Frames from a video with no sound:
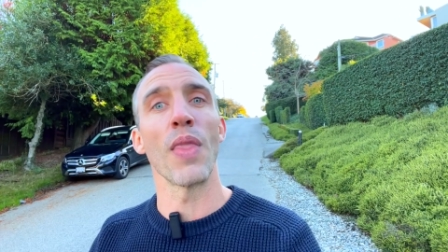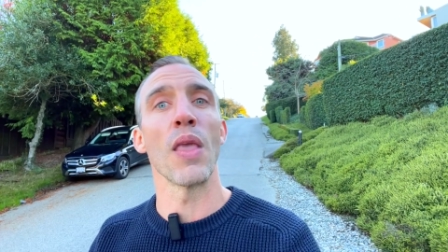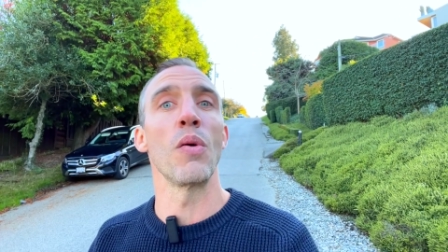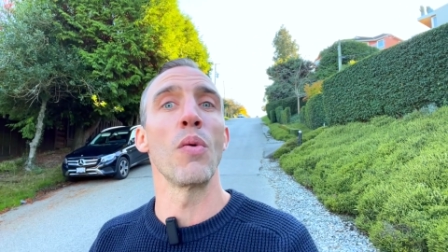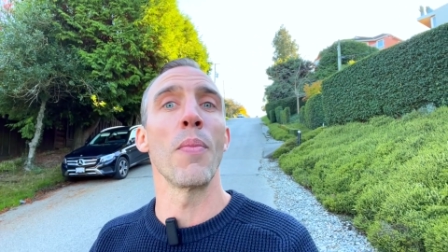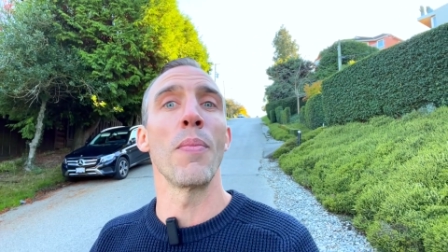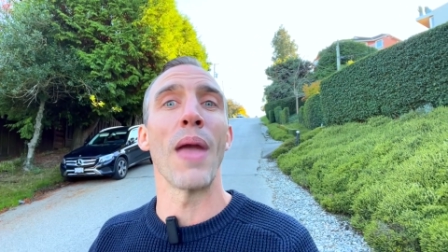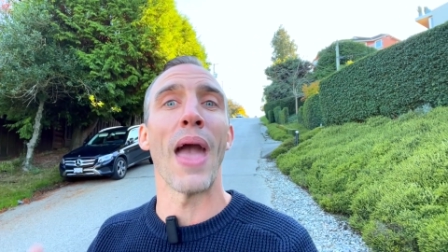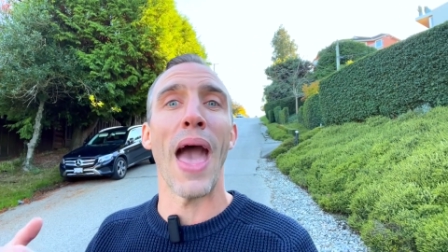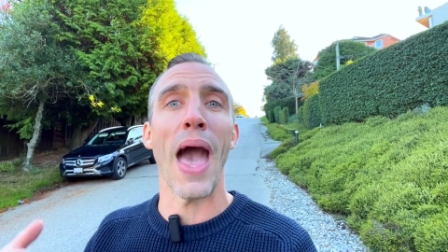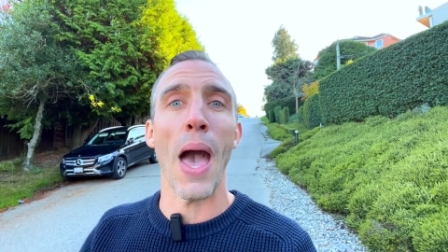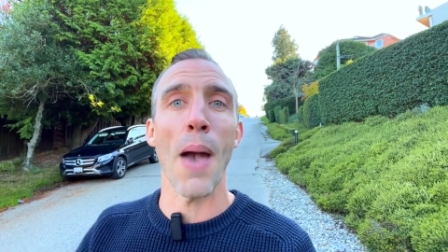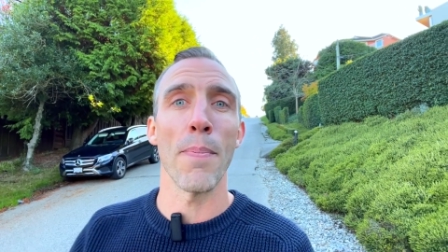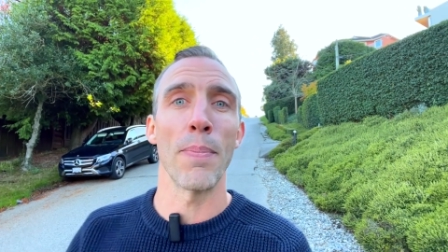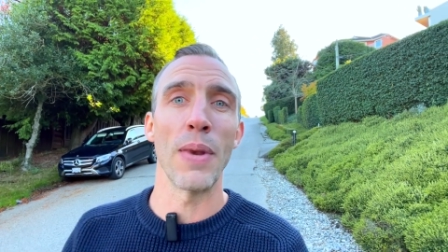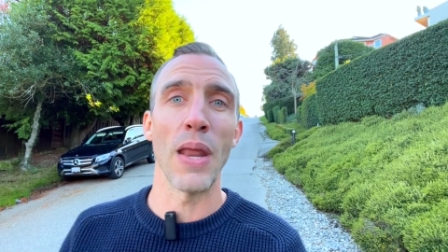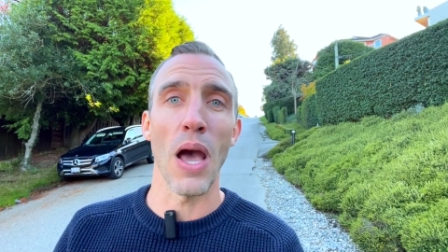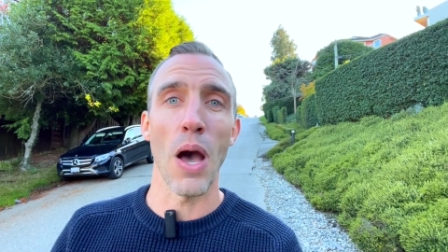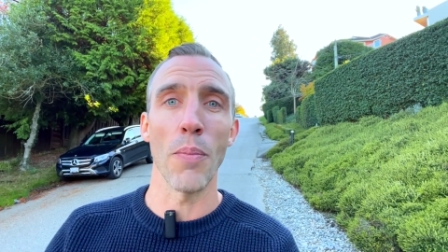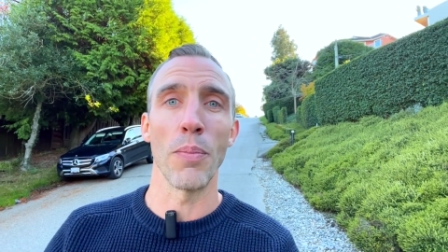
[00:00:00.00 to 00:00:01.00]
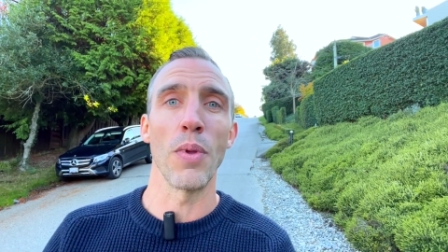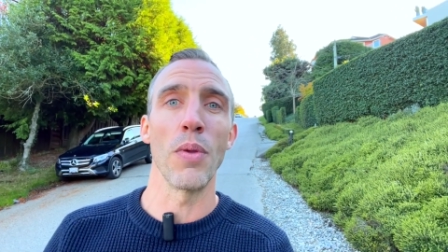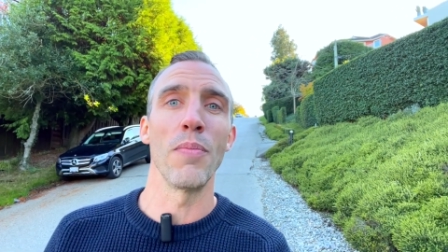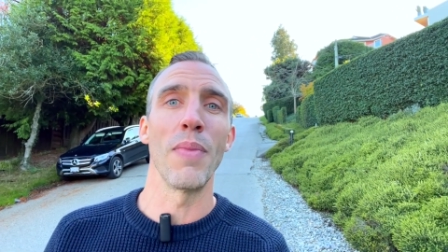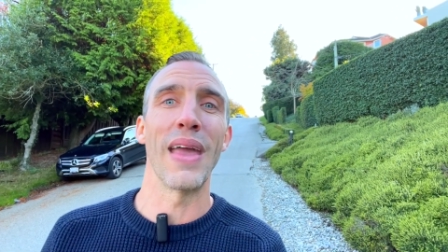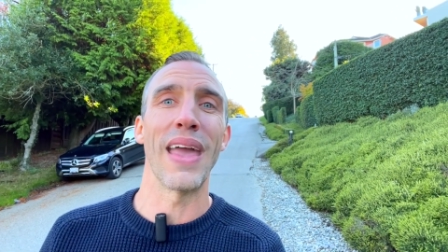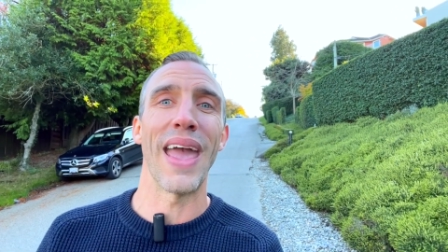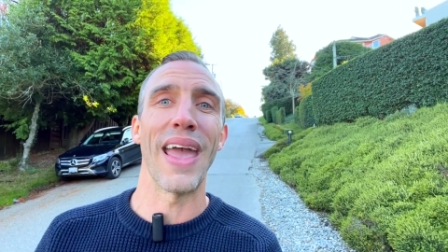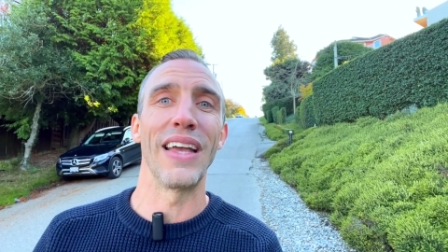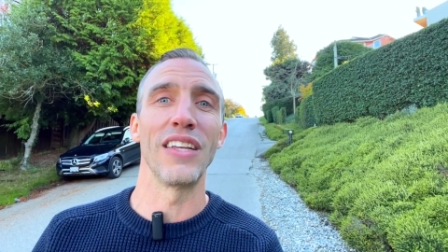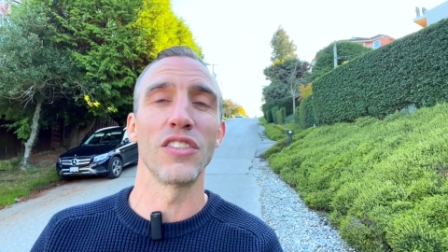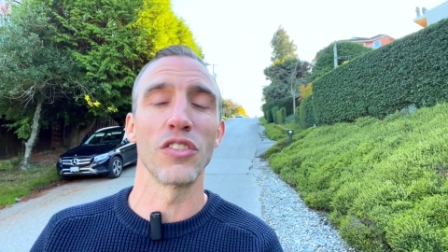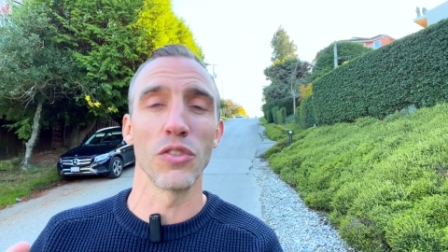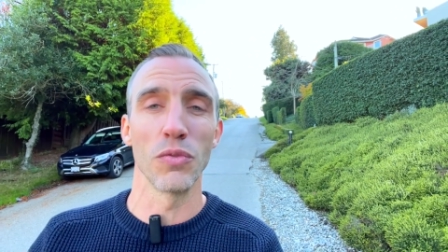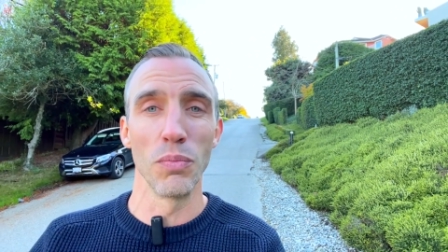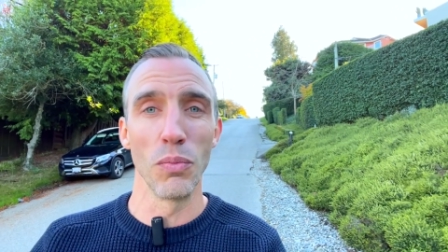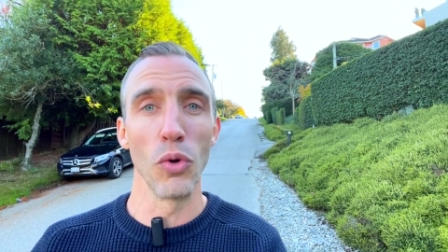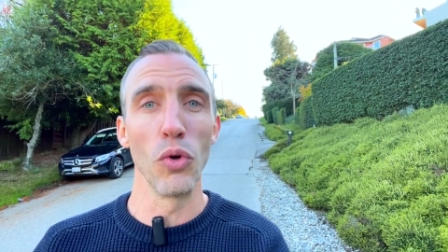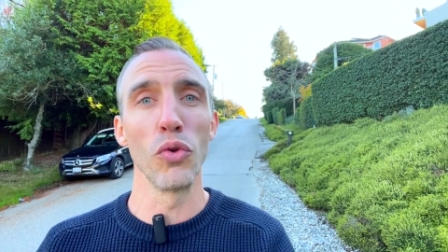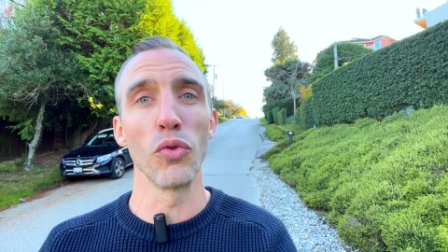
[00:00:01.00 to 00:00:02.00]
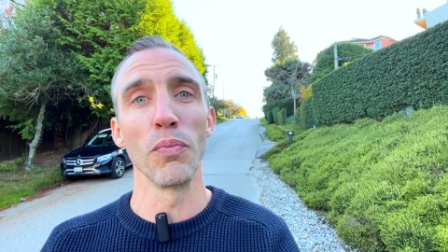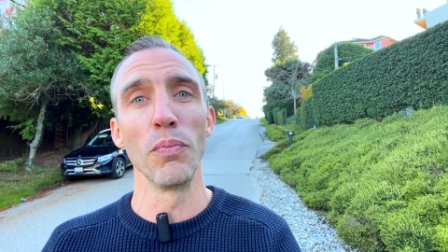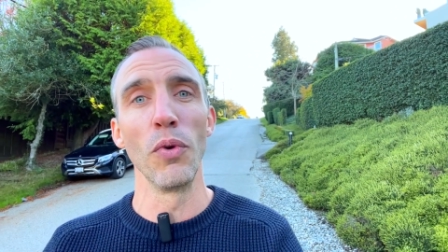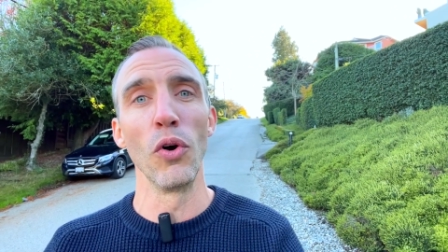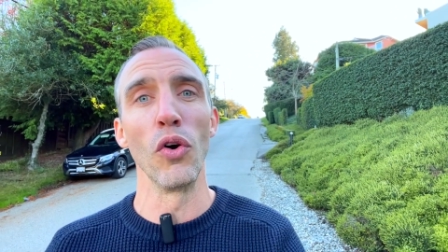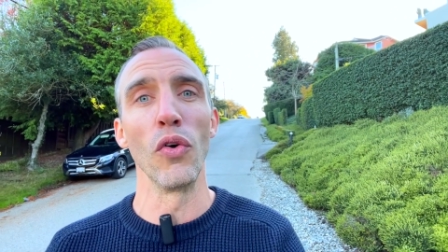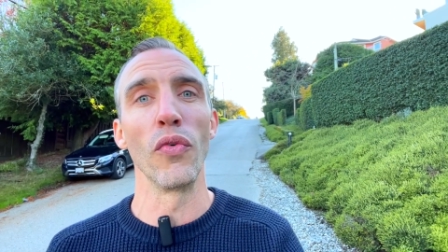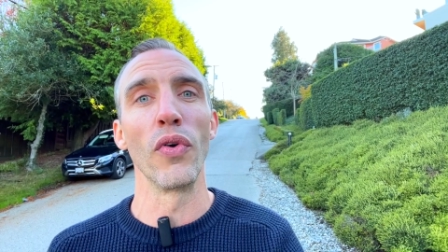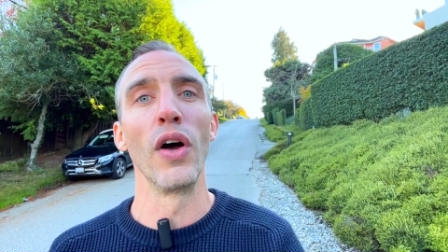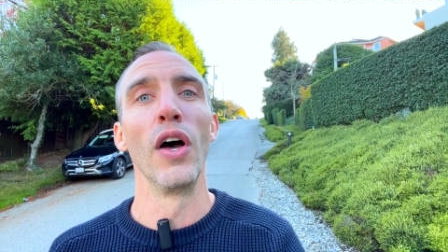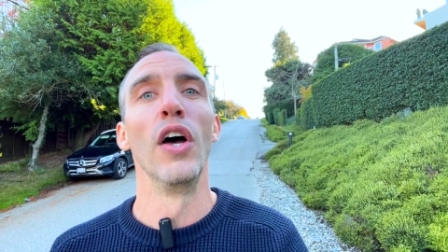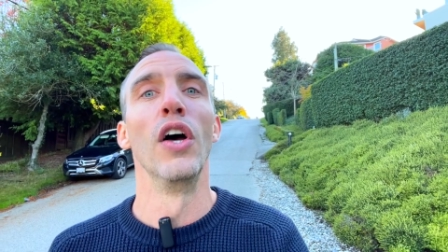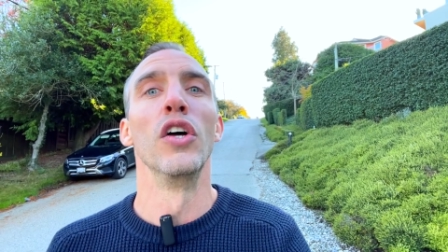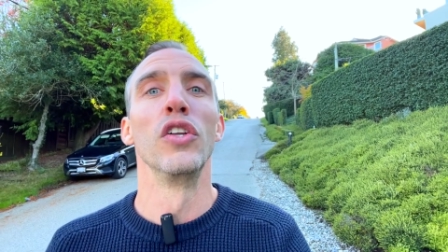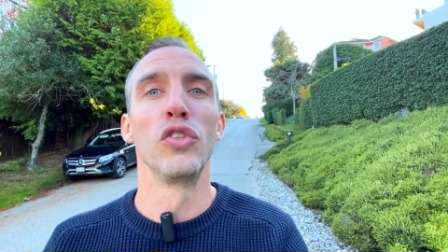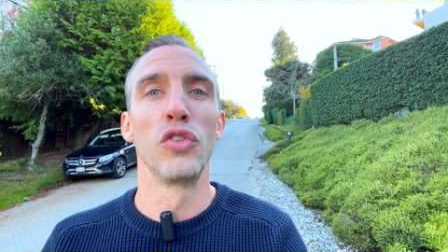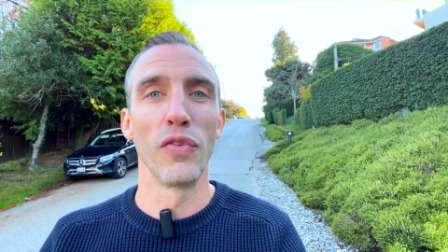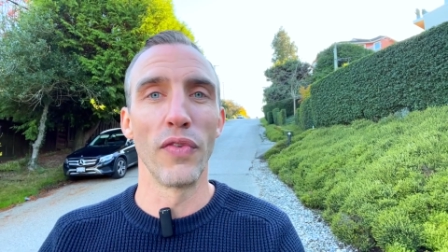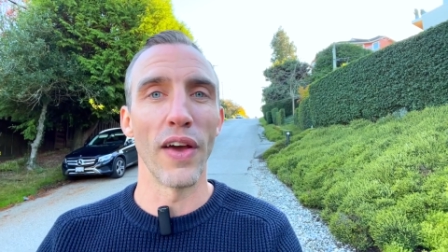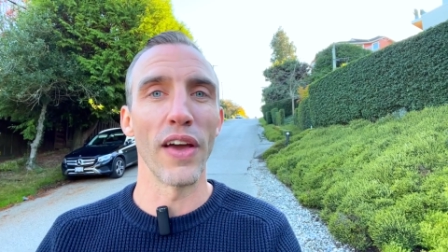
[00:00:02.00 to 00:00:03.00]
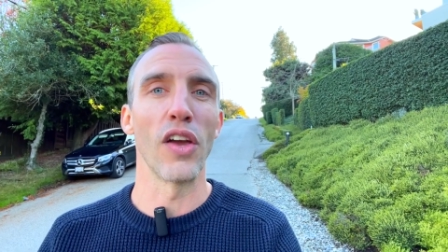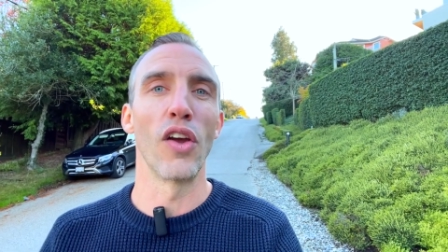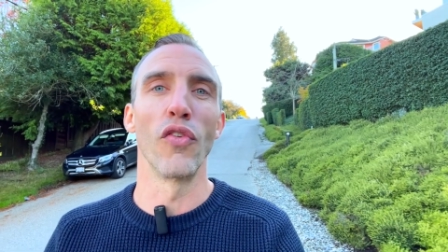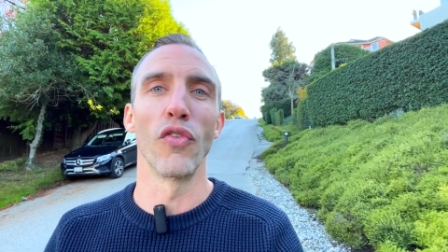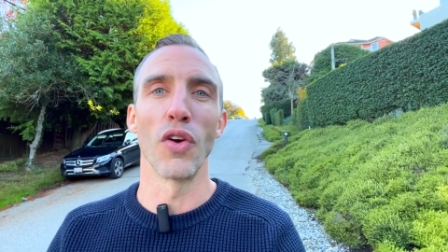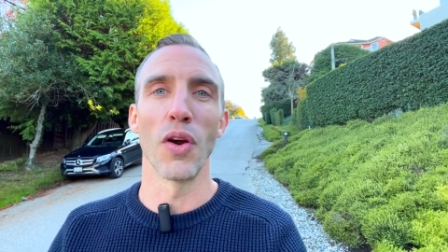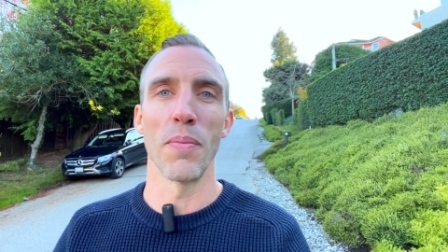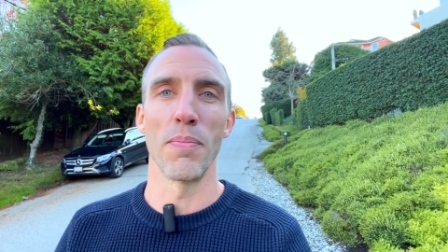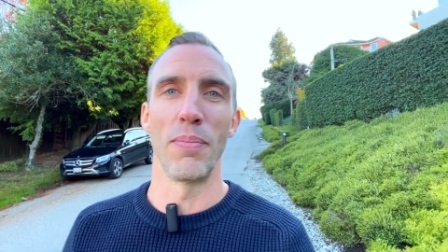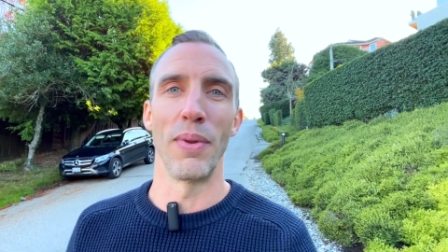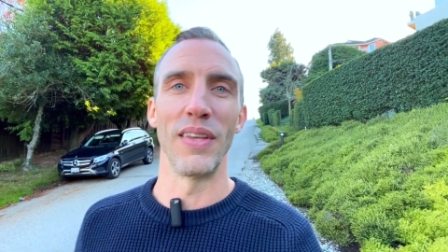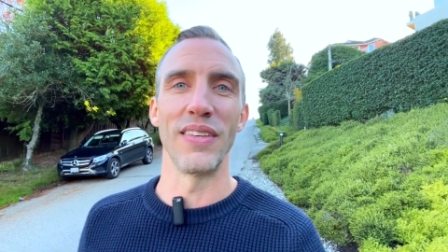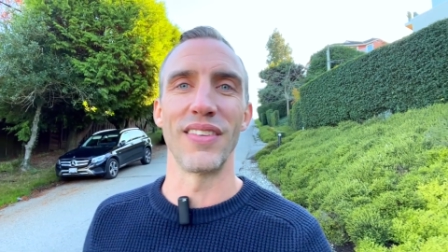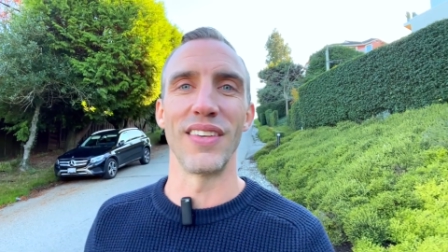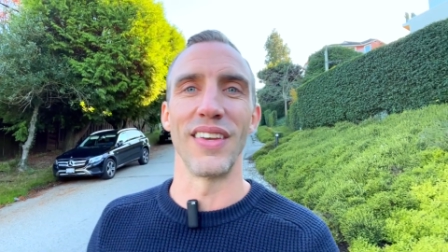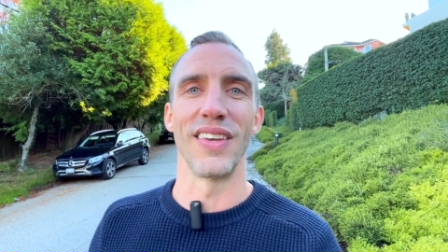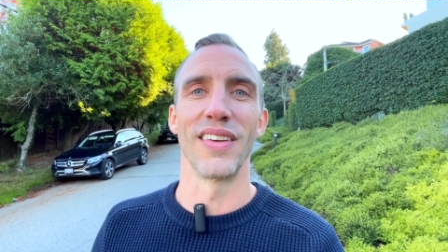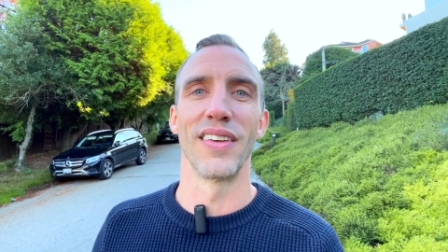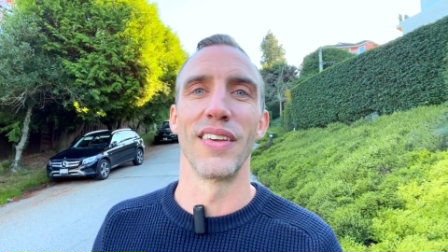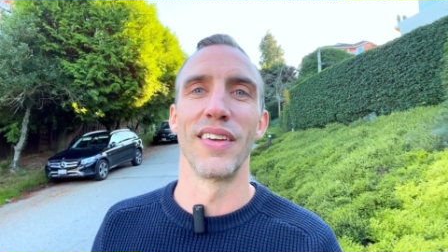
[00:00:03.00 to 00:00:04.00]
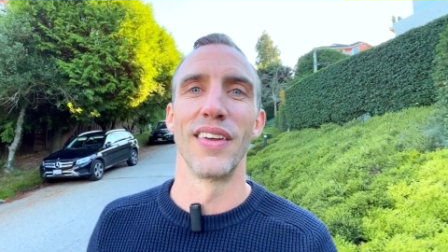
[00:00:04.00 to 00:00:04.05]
and we'd be happy to help you make a smooth move to Vancouver, BC.